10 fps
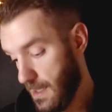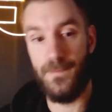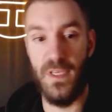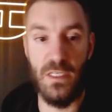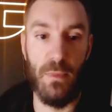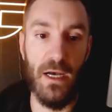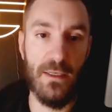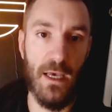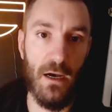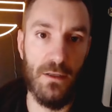This might
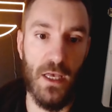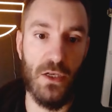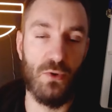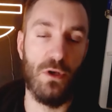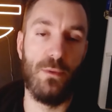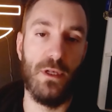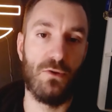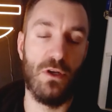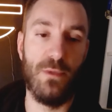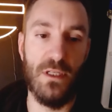sound extremely,
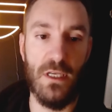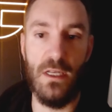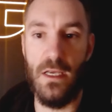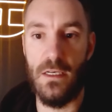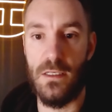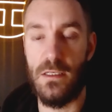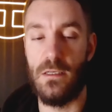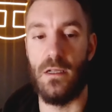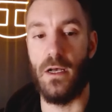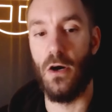extremely tedious,
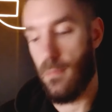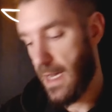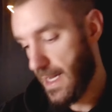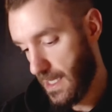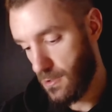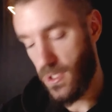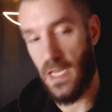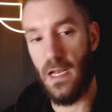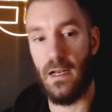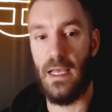like going back and looking
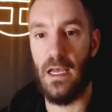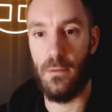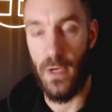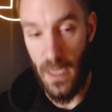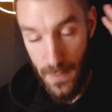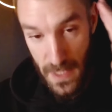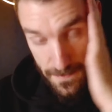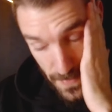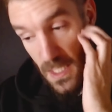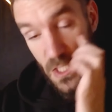at it again, but I mean,
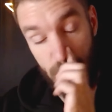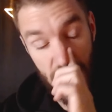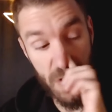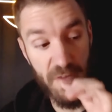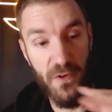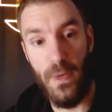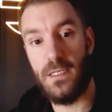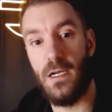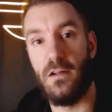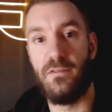especially for
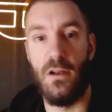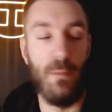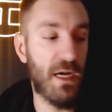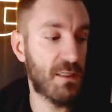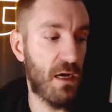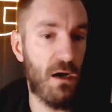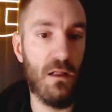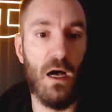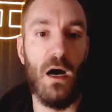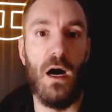myself, my
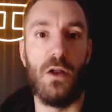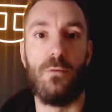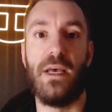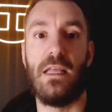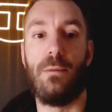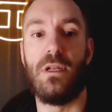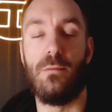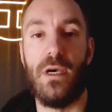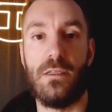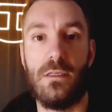style, I don't make that many
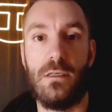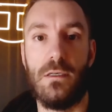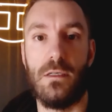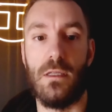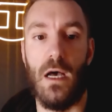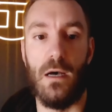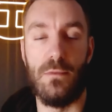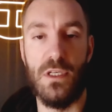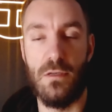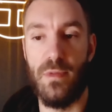bets. I'm
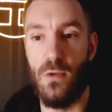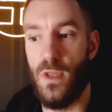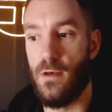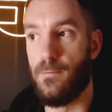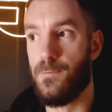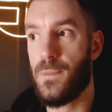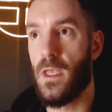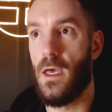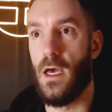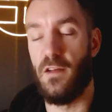disciplined with them.
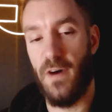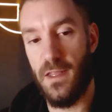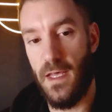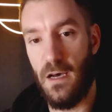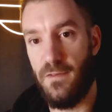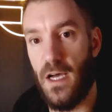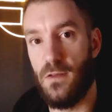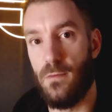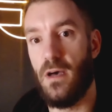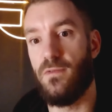And if I think I found a
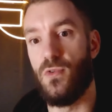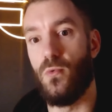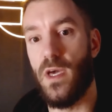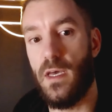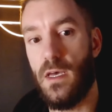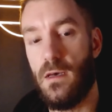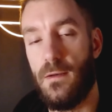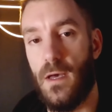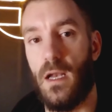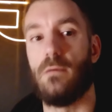bet for the week
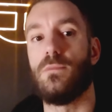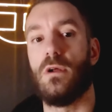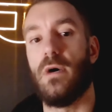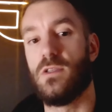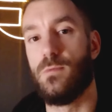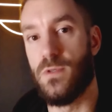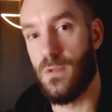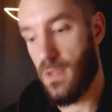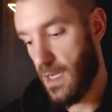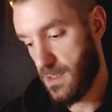and I'm, about to put
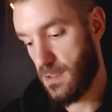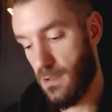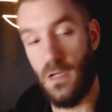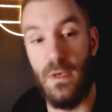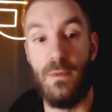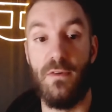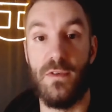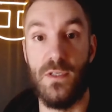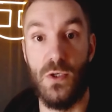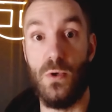2,000 on it, maybe if it's
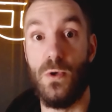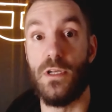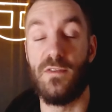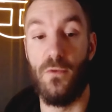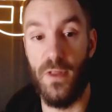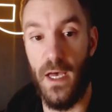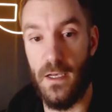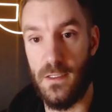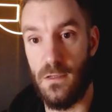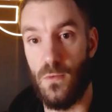2 units,
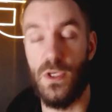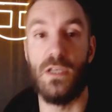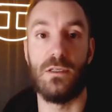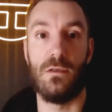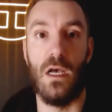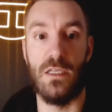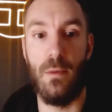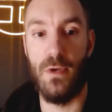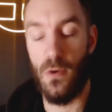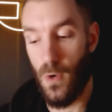4,000, which hasn't
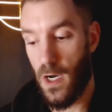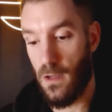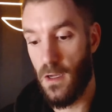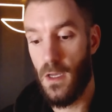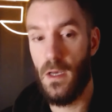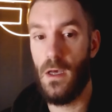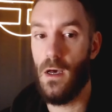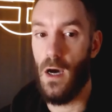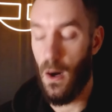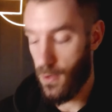happened in a while,
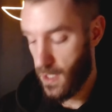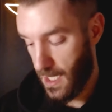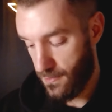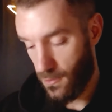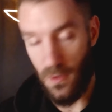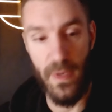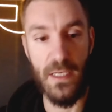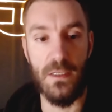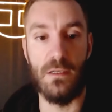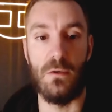I want to cover all
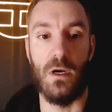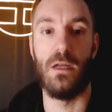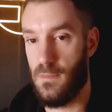basics, right?